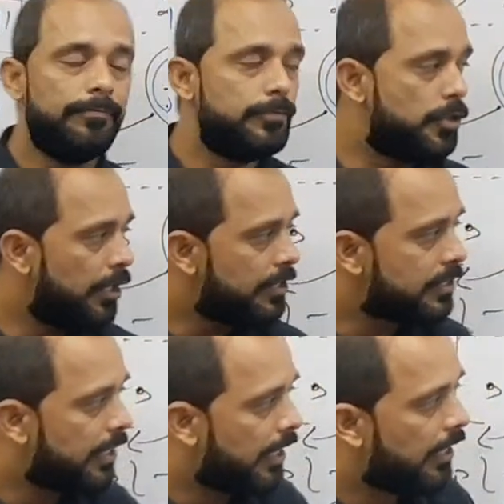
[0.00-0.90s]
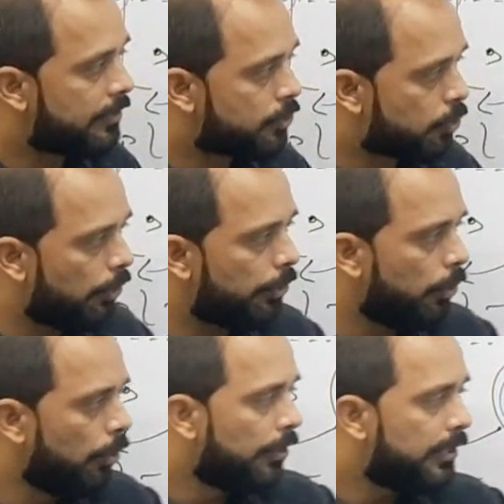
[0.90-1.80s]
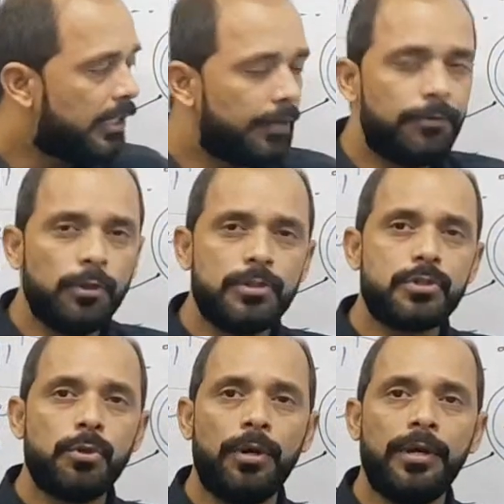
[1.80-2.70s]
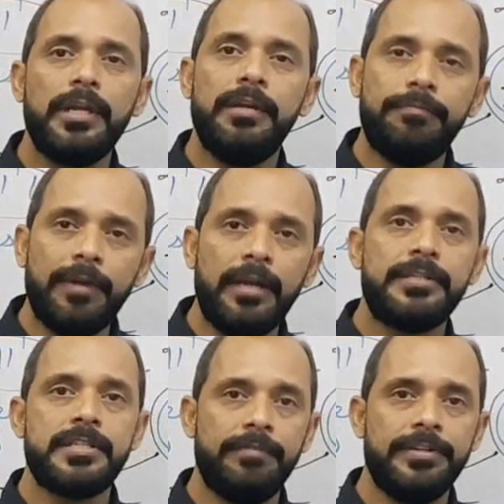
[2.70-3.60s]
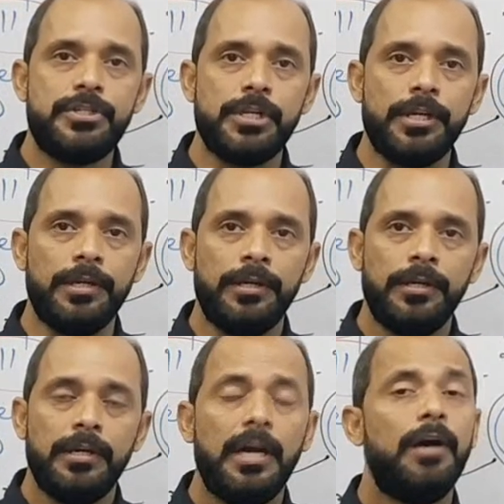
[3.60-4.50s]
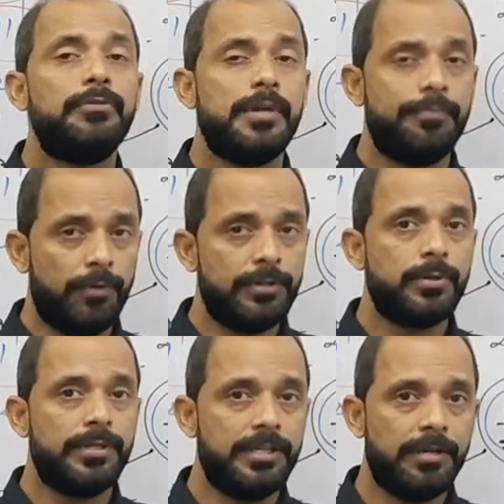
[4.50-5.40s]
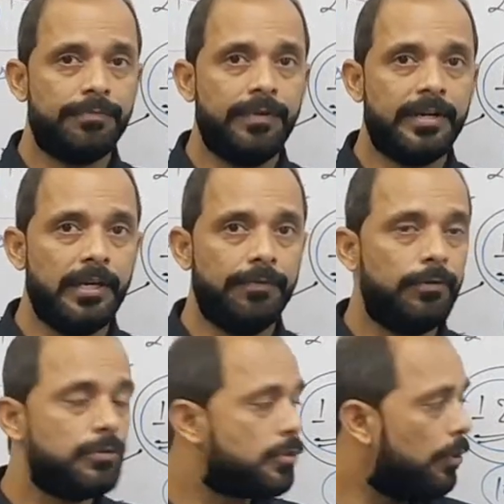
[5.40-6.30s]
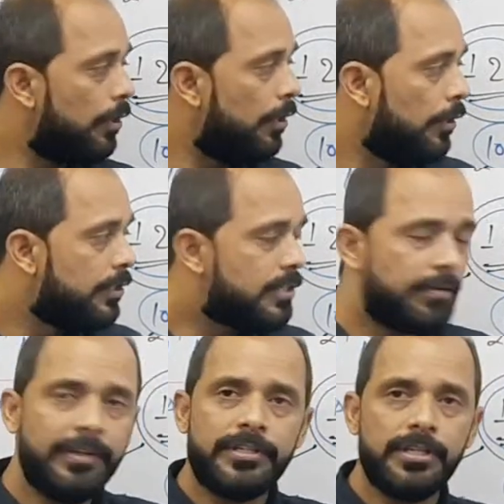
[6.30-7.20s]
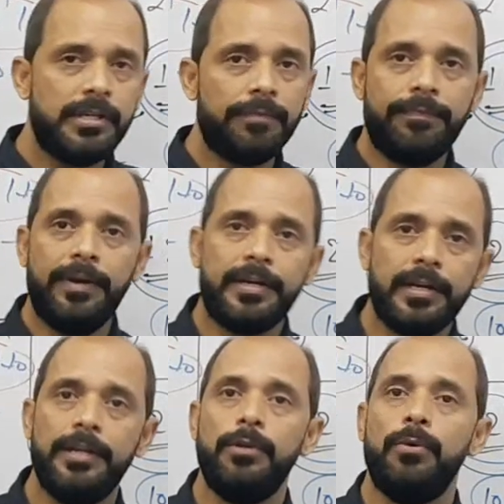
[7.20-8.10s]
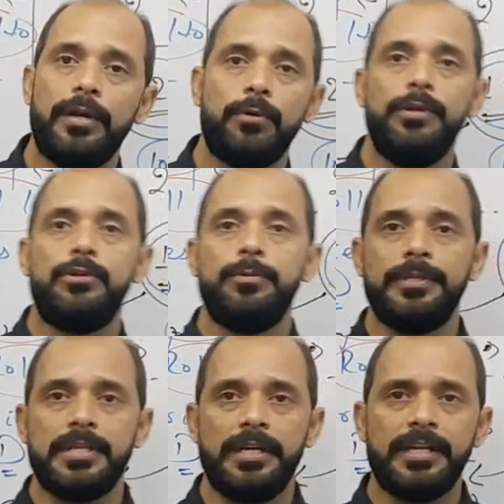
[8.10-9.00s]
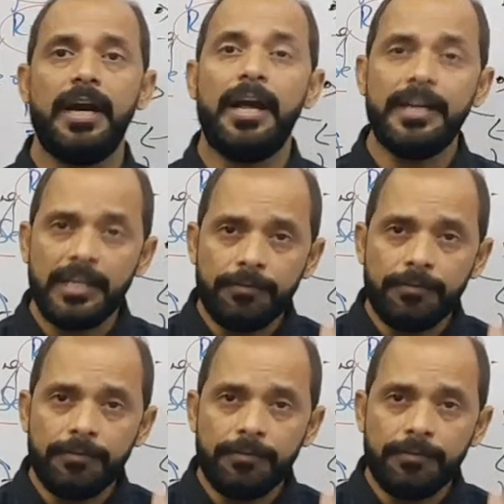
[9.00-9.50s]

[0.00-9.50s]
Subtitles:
GS. And as I told you that if you score even 70 out of 120, definitely if you score 70, definitely you are going to be selected, and